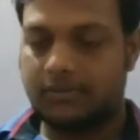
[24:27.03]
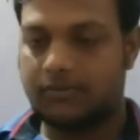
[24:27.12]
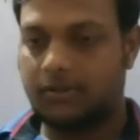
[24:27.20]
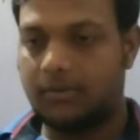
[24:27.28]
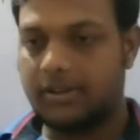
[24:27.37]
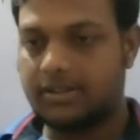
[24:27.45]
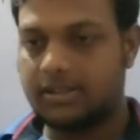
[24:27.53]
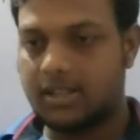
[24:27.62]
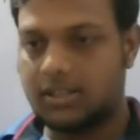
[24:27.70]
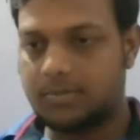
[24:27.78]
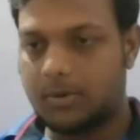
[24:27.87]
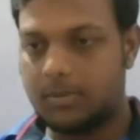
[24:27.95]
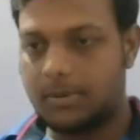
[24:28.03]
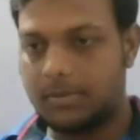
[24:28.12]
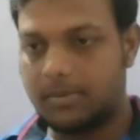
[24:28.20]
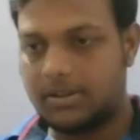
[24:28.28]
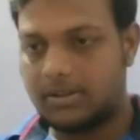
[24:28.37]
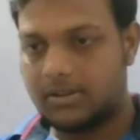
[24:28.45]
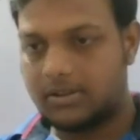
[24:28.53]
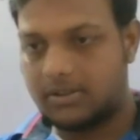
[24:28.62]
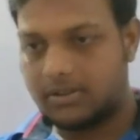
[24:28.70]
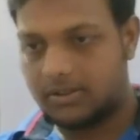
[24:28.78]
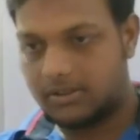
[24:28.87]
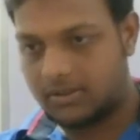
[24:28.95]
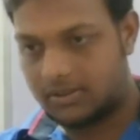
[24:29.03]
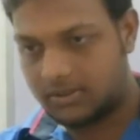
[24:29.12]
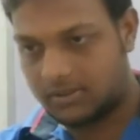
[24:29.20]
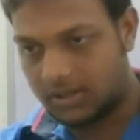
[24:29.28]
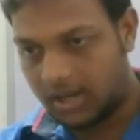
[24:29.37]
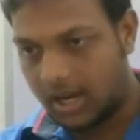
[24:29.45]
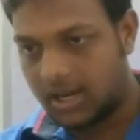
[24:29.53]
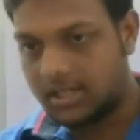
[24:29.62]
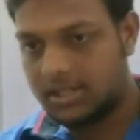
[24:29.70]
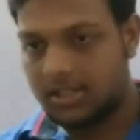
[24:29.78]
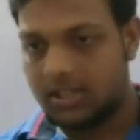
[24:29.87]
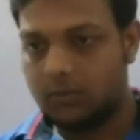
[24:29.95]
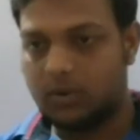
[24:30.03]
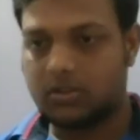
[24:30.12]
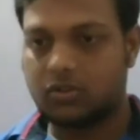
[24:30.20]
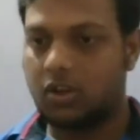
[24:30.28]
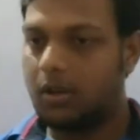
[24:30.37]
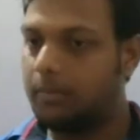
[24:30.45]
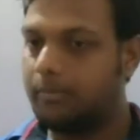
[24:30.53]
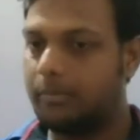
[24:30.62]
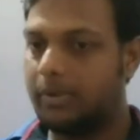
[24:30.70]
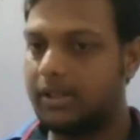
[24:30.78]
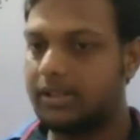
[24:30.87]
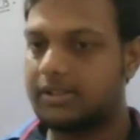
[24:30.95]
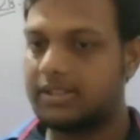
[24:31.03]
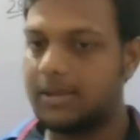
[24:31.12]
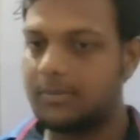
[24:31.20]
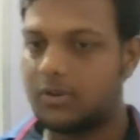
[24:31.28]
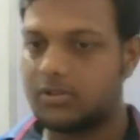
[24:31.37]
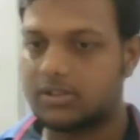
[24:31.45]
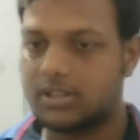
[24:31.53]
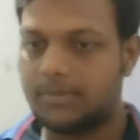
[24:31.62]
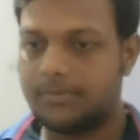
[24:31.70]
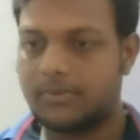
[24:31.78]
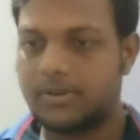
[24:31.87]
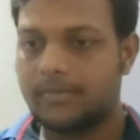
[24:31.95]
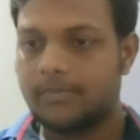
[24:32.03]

from exercise problem number 8 you can solve by the same concept.